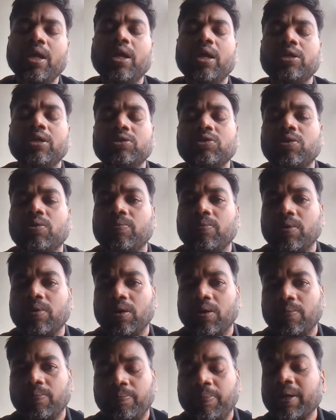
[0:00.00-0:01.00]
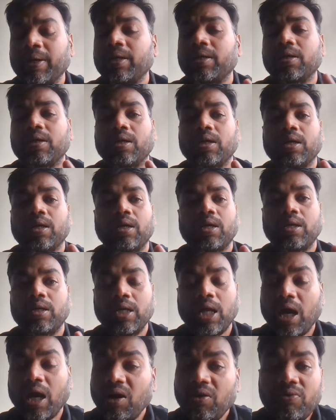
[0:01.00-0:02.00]
So, but
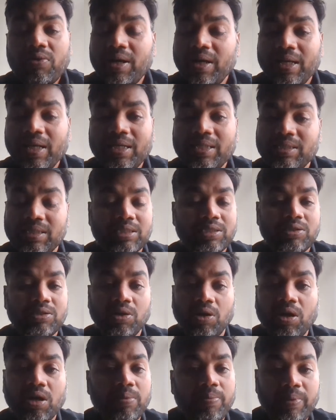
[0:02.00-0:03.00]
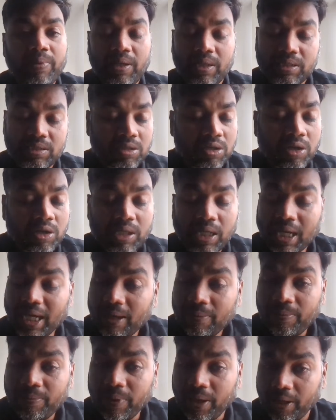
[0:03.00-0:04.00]
nowadays it's not
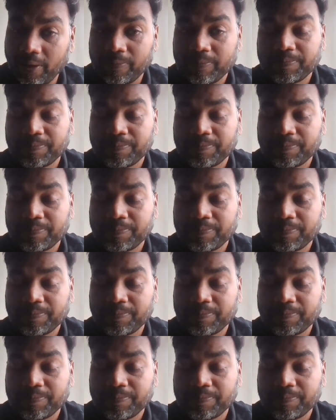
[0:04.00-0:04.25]
happening.